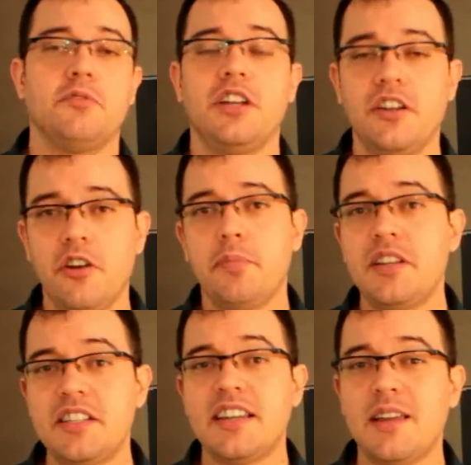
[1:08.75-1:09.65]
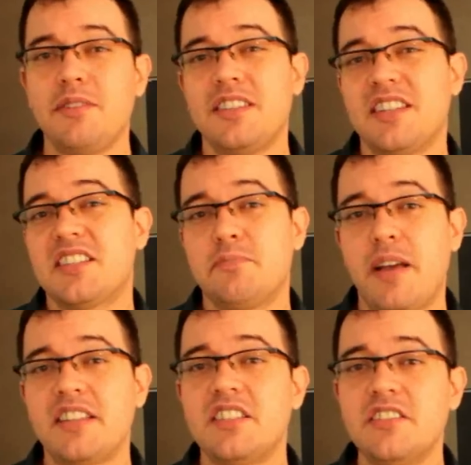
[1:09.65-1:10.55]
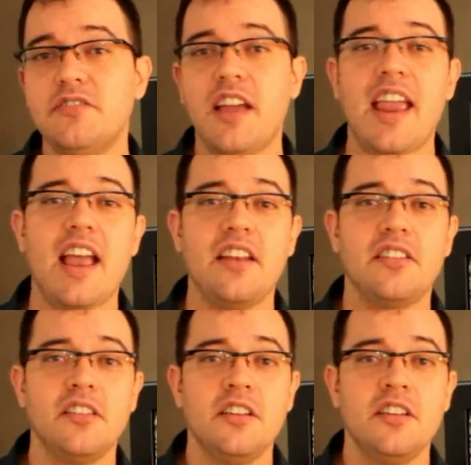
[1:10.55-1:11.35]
Well, you know what? PC gaming's expensive, and